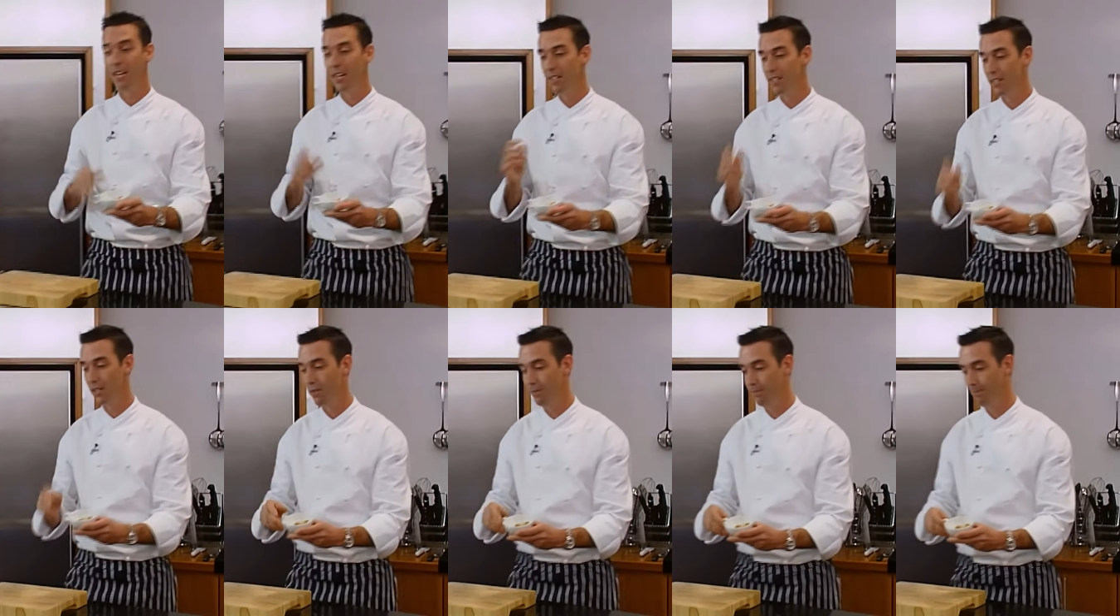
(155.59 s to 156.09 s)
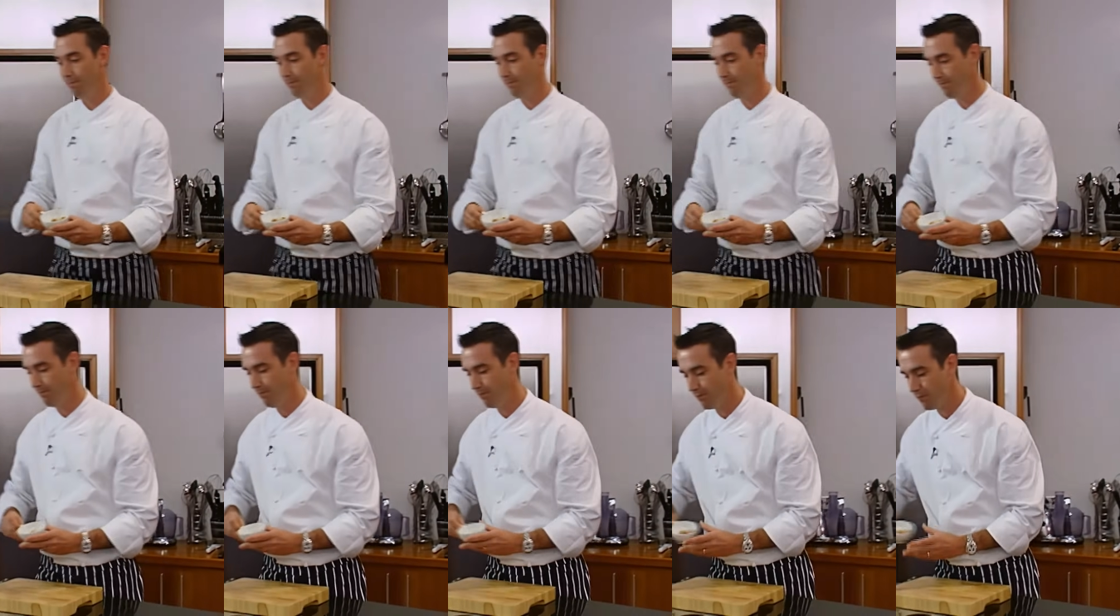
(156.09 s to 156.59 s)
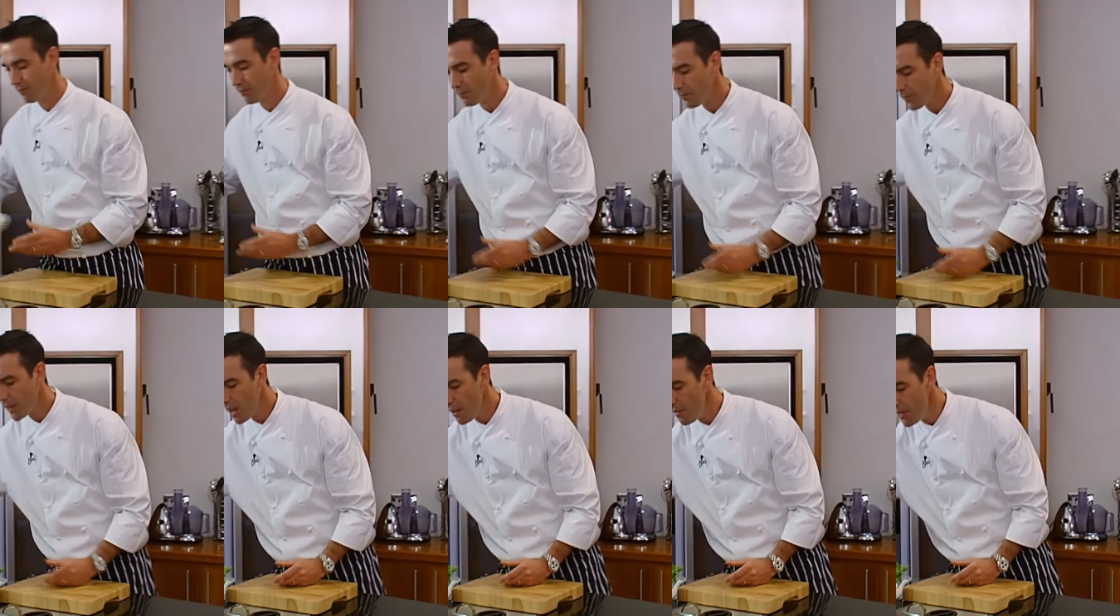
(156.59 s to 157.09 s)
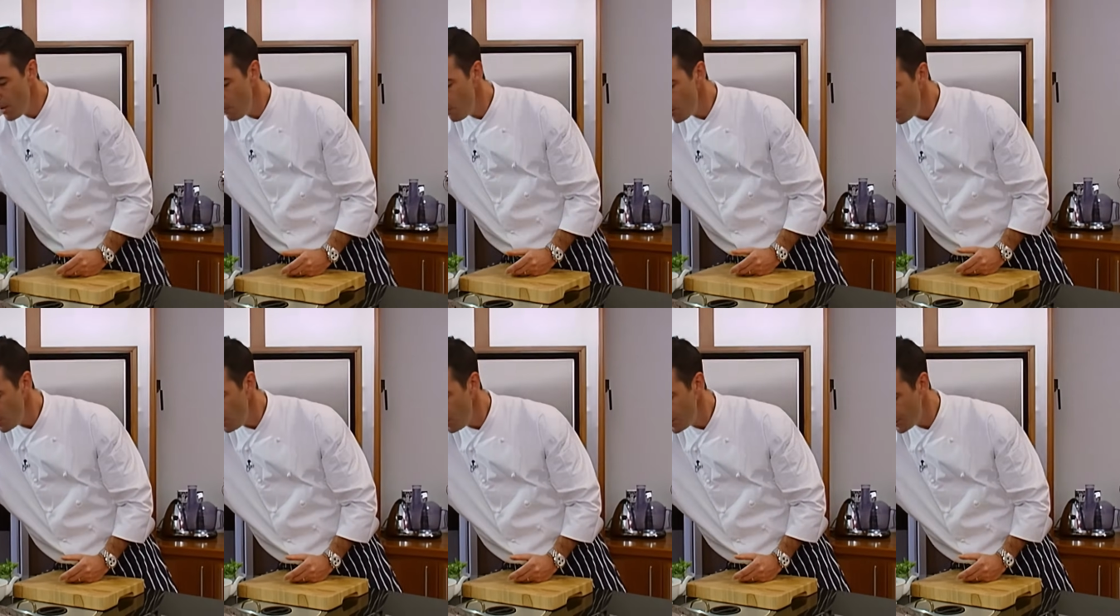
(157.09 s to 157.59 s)
So then we're
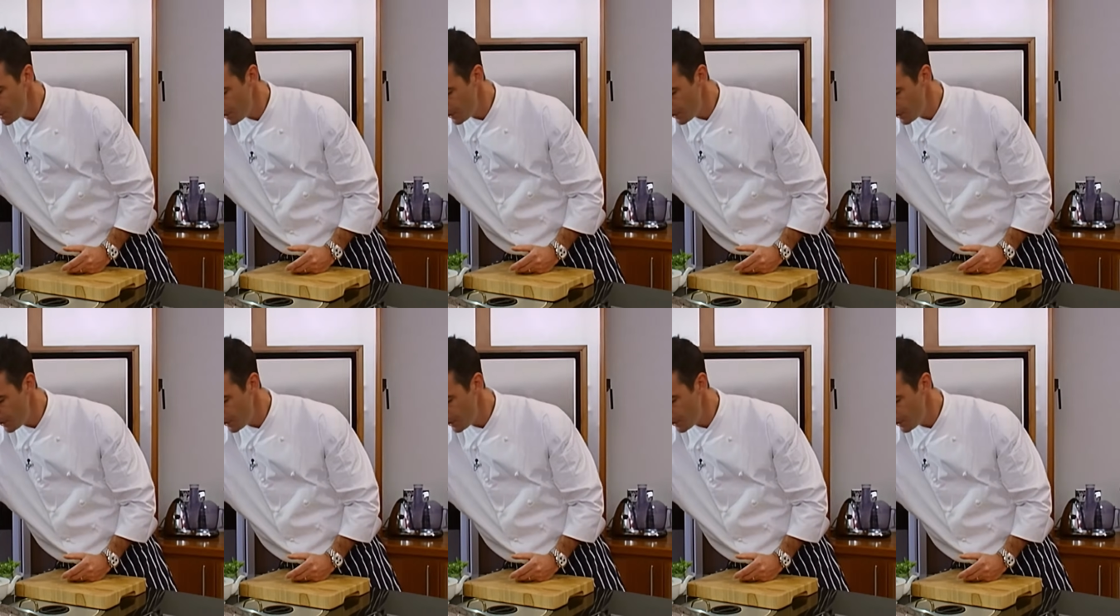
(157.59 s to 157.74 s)
going to